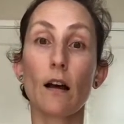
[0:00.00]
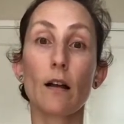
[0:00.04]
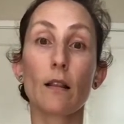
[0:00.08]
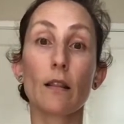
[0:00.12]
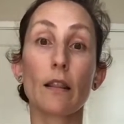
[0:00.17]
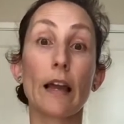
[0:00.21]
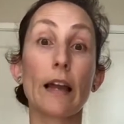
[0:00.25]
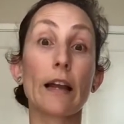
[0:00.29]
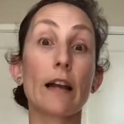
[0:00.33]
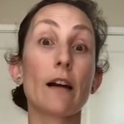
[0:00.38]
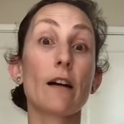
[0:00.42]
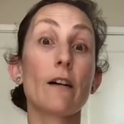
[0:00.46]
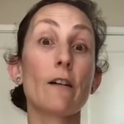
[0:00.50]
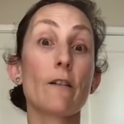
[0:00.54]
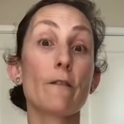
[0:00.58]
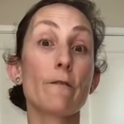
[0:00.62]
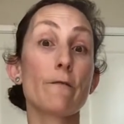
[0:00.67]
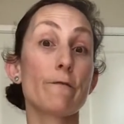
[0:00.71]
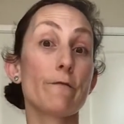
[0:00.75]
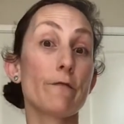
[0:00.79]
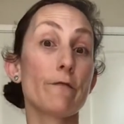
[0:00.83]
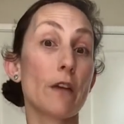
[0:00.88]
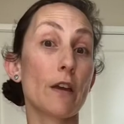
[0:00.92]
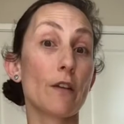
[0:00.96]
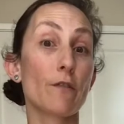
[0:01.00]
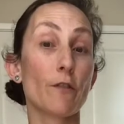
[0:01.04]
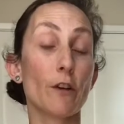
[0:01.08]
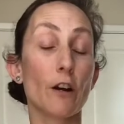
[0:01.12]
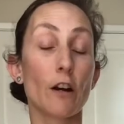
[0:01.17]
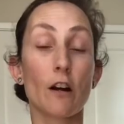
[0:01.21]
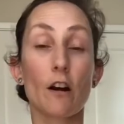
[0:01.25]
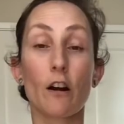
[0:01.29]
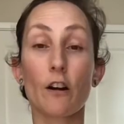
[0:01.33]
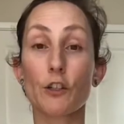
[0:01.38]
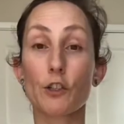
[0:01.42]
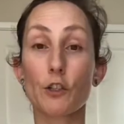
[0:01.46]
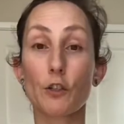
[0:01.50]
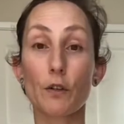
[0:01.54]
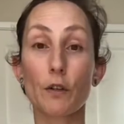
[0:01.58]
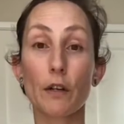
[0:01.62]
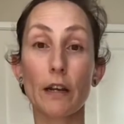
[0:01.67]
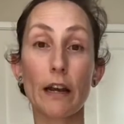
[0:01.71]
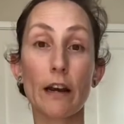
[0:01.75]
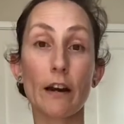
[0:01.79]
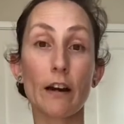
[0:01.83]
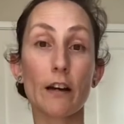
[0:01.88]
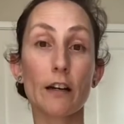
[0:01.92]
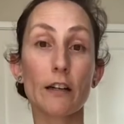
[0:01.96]
like a favorite cartoon
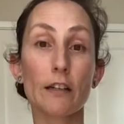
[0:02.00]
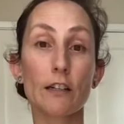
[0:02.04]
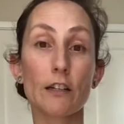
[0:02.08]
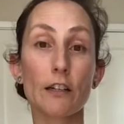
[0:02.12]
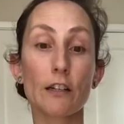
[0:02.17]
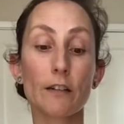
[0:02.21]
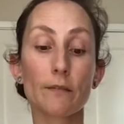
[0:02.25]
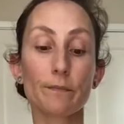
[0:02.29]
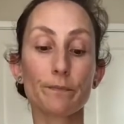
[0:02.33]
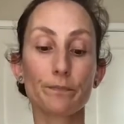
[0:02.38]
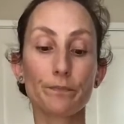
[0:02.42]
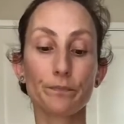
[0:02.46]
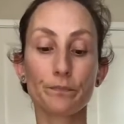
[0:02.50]
character.